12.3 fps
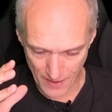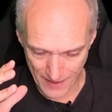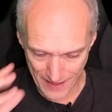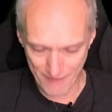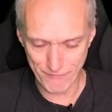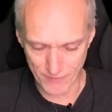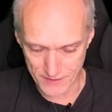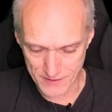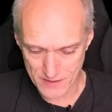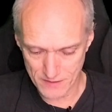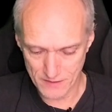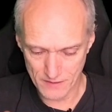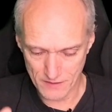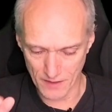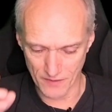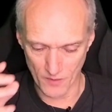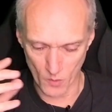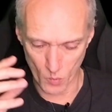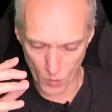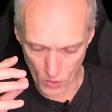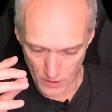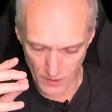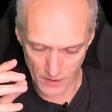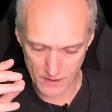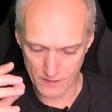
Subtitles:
effort and the work